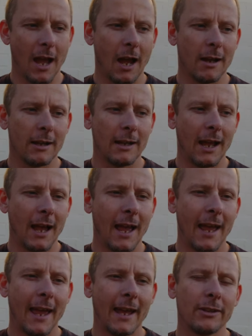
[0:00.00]
I,
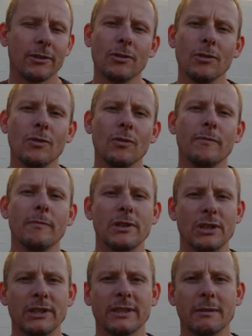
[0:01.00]
I had two
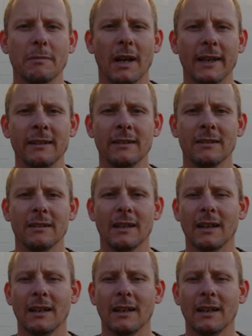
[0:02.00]
missions in mind.